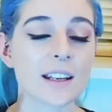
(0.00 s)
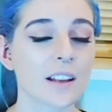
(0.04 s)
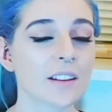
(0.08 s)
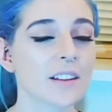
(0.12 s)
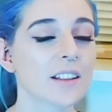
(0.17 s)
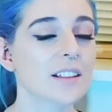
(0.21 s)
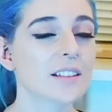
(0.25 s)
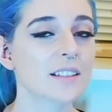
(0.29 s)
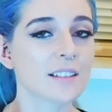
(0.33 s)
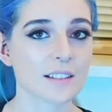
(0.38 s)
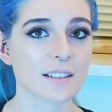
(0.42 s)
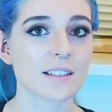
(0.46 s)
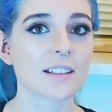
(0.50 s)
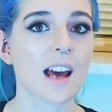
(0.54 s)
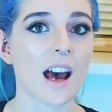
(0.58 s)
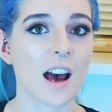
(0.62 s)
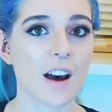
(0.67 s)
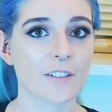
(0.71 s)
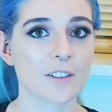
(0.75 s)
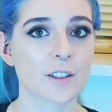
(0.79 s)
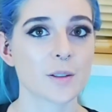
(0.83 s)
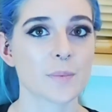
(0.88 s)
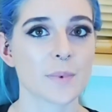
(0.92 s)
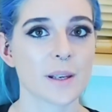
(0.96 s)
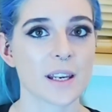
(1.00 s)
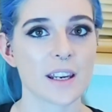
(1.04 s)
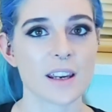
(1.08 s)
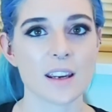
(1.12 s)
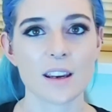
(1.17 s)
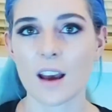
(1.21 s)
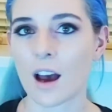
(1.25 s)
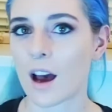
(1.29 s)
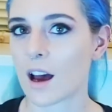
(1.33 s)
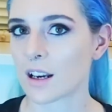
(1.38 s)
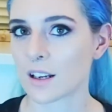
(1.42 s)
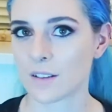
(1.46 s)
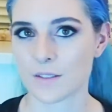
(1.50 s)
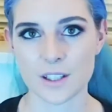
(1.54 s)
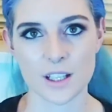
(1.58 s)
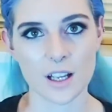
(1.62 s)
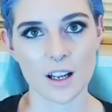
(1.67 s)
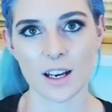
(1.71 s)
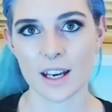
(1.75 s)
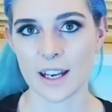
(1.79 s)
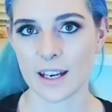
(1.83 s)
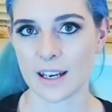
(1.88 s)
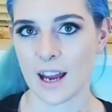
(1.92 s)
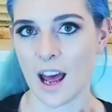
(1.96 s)
Now, this doesn't have to be kind of
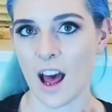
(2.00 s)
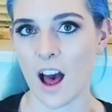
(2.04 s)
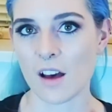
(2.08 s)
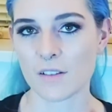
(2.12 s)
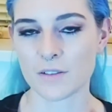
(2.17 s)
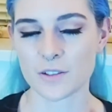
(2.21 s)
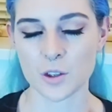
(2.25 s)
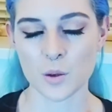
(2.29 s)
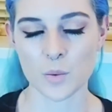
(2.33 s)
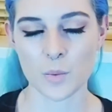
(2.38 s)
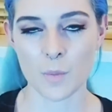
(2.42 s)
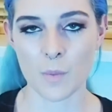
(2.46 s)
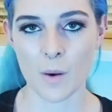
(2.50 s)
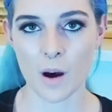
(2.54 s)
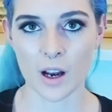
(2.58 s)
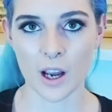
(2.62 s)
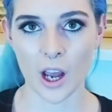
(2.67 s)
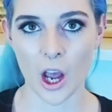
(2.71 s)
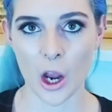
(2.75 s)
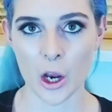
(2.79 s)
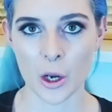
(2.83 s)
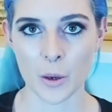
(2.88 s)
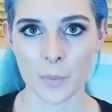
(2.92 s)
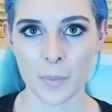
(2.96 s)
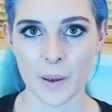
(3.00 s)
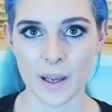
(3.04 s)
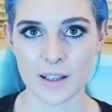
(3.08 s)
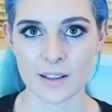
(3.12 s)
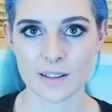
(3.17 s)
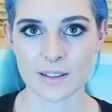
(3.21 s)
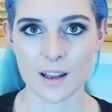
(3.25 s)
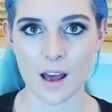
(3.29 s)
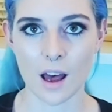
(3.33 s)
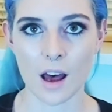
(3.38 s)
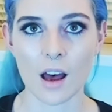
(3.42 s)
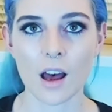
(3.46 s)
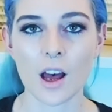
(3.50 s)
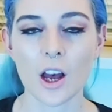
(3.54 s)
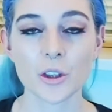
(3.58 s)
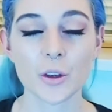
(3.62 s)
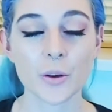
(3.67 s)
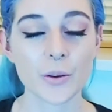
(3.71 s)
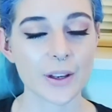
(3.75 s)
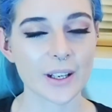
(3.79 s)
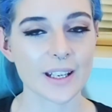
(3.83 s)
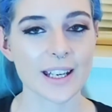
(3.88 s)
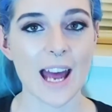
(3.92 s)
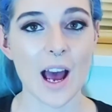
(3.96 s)
slightly naff supermarket owned pizza. You
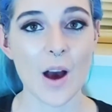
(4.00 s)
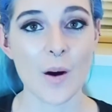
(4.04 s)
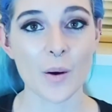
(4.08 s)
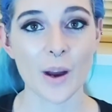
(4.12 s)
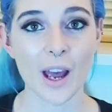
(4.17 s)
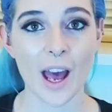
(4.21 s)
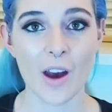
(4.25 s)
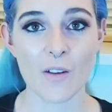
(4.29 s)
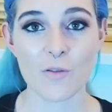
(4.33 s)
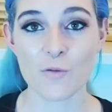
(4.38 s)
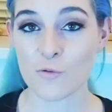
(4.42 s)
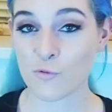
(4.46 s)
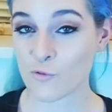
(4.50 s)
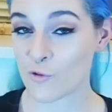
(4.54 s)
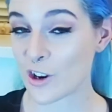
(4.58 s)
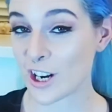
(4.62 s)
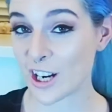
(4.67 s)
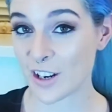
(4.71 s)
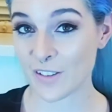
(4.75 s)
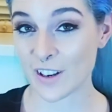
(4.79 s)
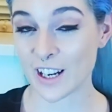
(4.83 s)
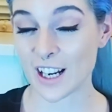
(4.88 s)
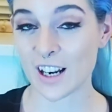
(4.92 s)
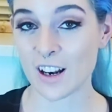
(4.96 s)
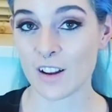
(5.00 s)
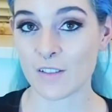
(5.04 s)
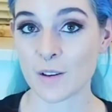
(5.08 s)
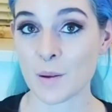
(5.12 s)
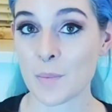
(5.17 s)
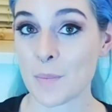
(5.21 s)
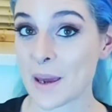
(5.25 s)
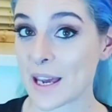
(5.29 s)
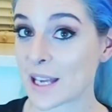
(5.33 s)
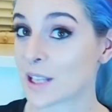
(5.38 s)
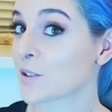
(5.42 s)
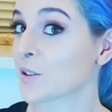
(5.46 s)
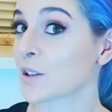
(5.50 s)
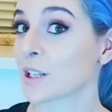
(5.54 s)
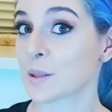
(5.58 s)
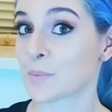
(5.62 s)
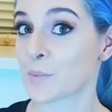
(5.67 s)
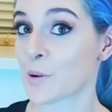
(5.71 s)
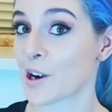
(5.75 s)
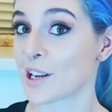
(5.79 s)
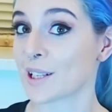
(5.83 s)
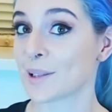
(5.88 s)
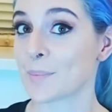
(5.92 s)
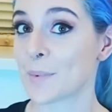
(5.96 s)
can now get really lovely Pizza
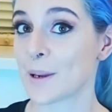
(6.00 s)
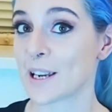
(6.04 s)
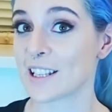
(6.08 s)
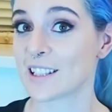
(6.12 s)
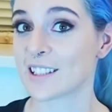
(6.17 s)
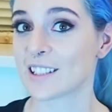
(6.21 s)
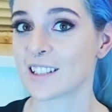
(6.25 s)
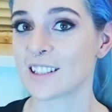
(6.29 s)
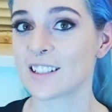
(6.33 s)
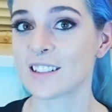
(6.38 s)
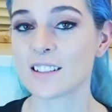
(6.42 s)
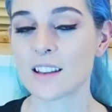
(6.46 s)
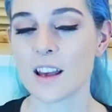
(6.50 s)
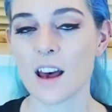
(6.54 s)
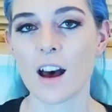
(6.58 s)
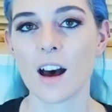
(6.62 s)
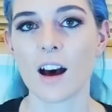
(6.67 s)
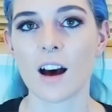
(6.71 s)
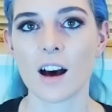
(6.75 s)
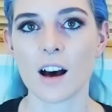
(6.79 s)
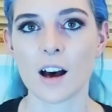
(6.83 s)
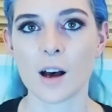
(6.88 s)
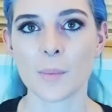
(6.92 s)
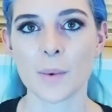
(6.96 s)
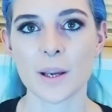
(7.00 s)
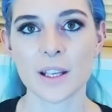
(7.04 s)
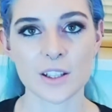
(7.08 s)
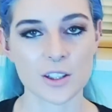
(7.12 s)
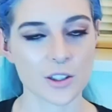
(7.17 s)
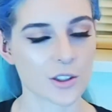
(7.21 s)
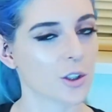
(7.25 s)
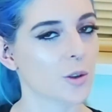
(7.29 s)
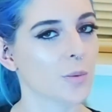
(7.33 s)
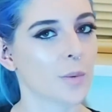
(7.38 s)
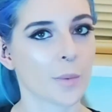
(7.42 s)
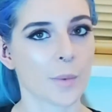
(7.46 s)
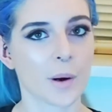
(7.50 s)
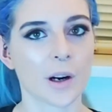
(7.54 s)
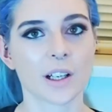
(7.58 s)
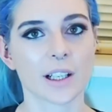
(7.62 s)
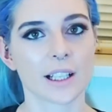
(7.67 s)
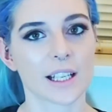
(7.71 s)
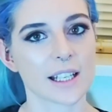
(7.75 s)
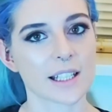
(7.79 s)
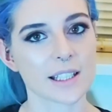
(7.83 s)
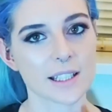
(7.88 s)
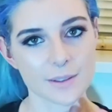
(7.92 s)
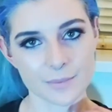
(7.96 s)
Express pizzas in the
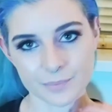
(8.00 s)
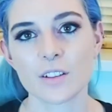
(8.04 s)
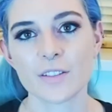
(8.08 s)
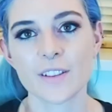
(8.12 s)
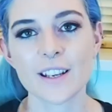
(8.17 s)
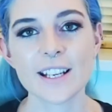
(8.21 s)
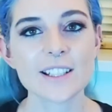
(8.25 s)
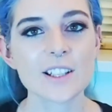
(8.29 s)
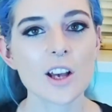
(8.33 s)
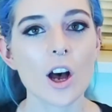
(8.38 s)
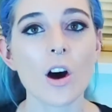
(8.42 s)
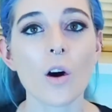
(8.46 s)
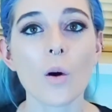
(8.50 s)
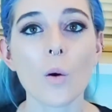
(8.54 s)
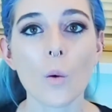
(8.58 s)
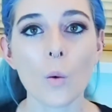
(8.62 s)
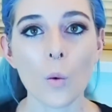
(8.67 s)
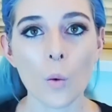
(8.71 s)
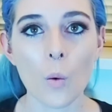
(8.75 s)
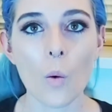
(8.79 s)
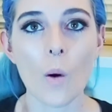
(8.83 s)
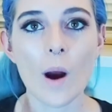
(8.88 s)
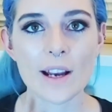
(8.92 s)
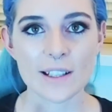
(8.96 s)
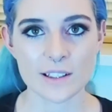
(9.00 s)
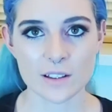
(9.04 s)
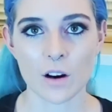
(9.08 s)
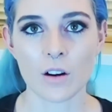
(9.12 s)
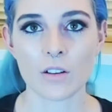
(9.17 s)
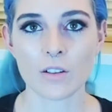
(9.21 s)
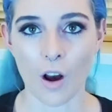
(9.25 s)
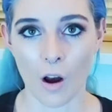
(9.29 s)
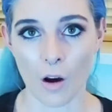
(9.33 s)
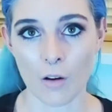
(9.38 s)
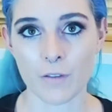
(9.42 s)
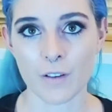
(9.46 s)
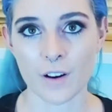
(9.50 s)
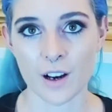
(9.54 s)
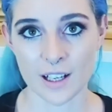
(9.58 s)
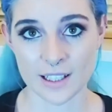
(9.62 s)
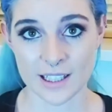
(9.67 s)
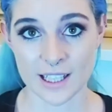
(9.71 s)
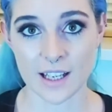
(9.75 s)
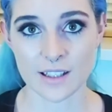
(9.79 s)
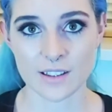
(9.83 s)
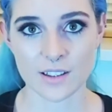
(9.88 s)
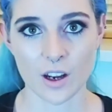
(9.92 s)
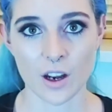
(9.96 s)
supermarkets. These are always on offer
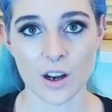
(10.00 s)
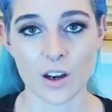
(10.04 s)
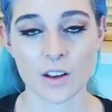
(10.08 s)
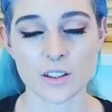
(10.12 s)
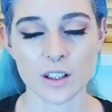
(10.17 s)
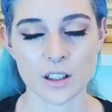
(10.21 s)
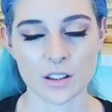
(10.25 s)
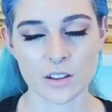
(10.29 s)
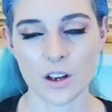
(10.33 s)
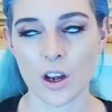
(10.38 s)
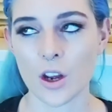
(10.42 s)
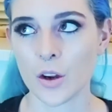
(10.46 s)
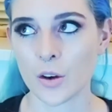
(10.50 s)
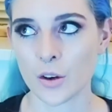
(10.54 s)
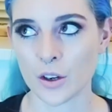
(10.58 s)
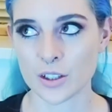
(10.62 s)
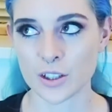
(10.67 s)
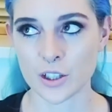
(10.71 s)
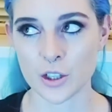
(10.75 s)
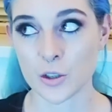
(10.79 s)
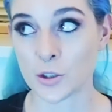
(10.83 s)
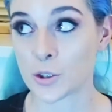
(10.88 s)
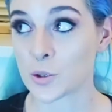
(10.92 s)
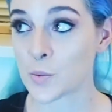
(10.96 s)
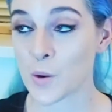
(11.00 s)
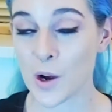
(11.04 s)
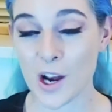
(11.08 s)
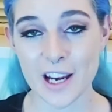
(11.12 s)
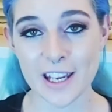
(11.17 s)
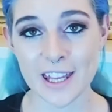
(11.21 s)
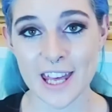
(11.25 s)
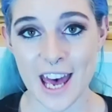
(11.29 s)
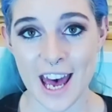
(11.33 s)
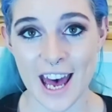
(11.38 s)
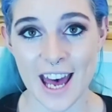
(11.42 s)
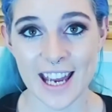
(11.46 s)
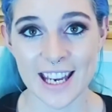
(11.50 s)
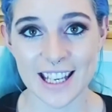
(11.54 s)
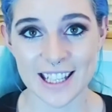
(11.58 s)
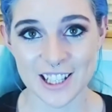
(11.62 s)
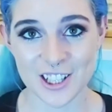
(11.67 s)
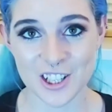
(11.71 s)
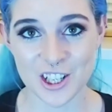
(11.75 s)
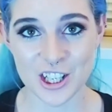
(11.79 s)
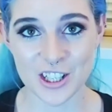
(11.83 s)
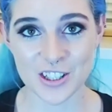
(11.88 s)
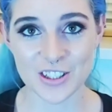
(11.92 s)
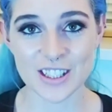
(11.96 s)
at Tesco's. I know because I used to work there in
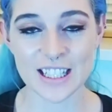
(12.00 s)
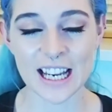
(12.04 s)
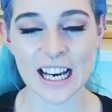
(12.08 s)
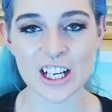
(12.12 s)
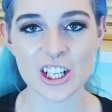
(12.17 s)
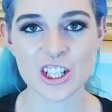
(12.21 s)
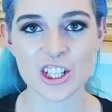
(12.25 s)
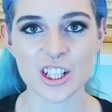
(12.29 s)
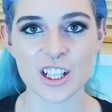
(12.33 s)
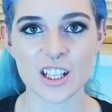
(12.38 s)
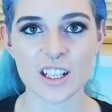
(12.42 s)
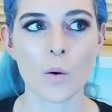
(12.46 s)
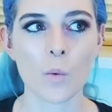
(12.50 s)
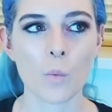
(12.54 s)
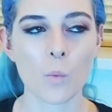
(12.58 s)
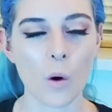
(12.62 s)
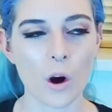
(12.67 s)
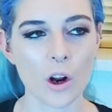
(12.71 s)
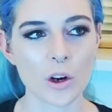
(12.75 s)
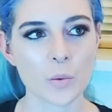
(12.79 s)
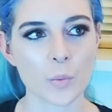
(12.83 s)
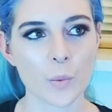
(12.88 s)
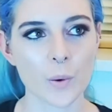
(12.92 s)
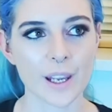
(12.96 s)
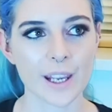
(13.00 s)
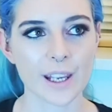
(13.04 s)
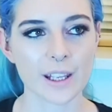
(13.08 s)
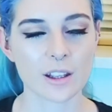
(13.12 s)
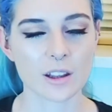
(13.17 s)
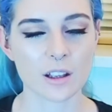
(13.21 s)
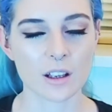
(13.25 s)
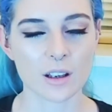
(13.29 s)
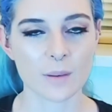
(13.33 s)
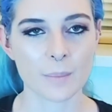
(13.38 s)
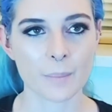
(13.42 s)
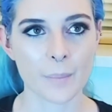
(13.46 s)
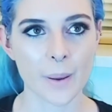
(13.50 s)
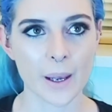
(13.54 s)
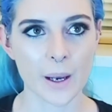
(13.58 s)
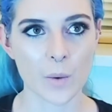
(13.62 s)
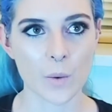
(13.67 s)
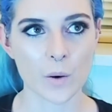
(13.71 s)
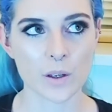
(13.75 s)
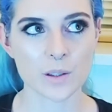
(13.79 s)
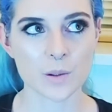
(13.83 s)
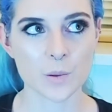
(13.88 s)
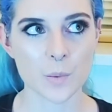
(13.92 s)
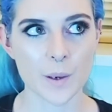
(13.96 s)
the chilled section. One week the big
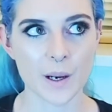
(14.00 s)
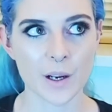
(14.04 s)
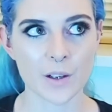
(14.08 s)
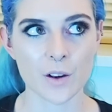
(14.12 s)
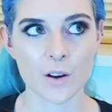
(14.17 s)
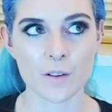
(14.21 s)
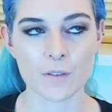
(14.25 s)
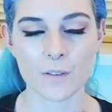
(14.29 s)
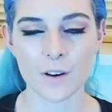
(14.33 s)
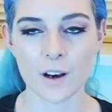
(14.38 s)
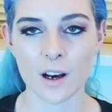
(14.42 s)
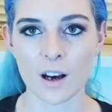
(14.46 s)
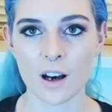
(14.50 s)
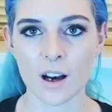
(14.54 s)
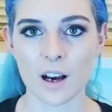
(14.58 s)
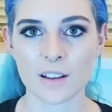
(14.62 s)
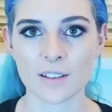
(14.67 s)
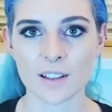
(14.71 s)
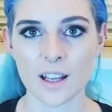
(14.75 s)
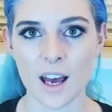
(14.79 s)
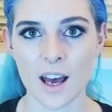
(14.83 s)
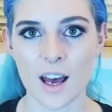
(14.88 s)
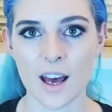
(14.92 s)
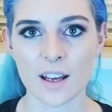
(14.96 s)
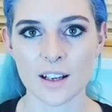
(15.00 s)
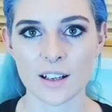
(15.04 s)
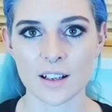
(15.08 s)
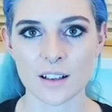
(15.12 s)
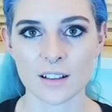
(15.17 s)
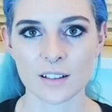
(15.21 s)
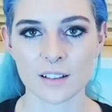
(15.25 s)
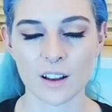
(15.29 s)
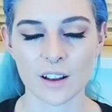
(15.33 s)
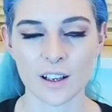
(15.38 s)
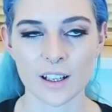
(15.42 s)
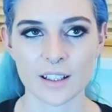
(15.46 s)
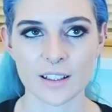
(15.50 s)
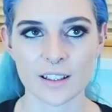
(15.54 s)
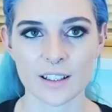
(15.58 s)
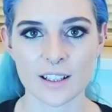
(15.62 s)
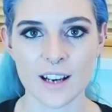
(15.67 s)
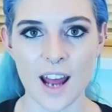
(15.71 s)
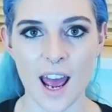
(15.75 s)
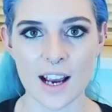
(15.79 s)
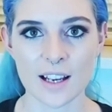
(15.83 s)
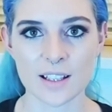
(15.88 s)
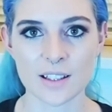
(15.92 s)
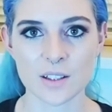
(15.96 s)
ones will be on offer, and then like the
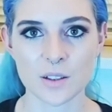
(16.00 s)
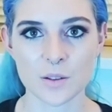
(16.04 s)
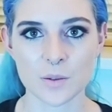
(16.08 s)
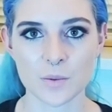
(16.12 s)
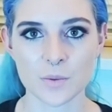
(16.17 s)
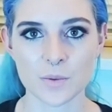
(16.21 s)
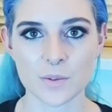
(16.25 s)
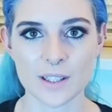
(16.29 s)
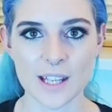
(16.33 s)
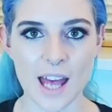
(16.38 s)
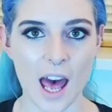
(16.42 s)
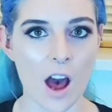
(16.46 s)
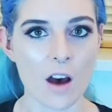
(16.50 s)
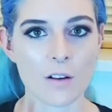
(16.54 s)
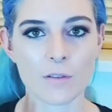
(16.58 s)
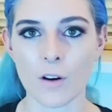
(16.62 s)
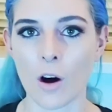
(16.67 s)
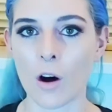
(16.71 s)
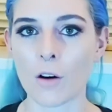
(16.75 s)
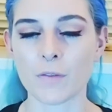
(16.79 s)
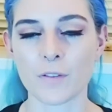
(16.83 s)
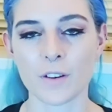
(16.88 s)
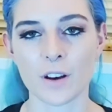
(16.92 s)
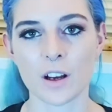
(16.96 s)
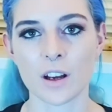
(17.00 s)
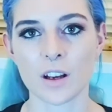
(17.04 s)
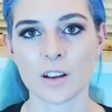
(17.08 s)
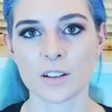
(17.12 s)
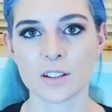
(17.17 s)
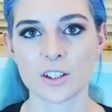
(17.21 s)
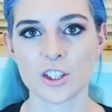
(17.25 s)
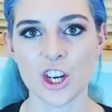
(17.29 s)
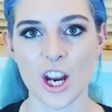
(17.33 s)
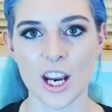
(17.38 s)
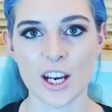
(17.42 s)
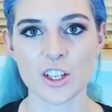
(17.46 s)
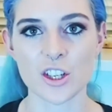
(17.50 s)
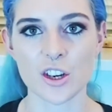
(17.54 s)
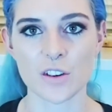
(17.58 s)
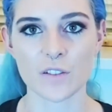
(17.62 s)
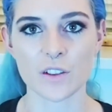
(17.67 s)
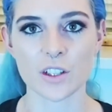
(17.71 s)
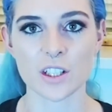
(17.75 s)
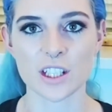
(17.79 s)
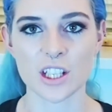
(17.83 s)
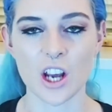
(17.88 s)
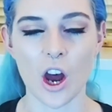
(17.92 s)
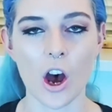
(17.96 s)
next set of offer change
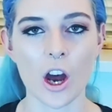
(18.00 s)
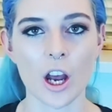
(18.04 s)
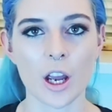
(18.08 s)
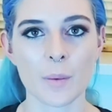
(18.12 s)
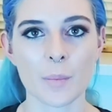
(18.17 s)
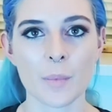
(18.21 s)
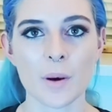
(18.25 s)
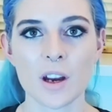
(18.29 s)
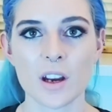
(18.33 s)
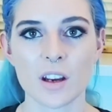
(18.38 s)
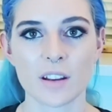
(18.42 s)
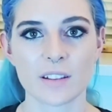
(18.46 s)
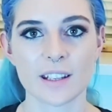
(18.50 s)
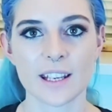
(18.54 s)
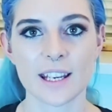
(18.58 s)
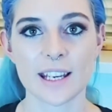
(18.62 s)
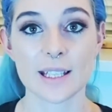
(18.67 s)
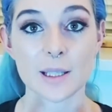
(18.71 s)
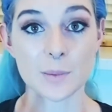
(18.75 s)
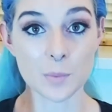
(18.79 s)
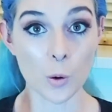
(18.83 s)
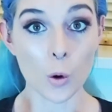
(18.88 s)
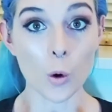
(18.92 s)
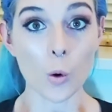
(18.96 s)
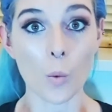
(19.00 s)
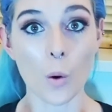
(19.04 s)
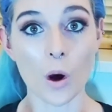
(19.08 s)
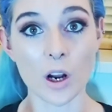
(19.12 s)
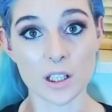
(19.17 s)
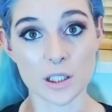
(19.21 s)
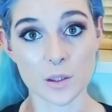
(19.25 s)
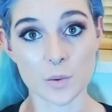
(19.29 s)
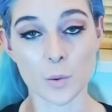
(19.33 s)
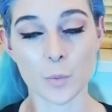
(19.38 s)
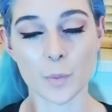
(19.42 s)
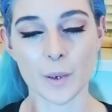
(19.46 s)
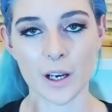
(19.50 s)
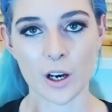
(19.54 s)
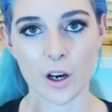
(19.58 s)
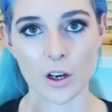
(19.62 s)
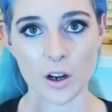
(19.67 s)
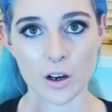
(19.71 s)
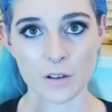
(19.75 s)
over time, the small ones will be on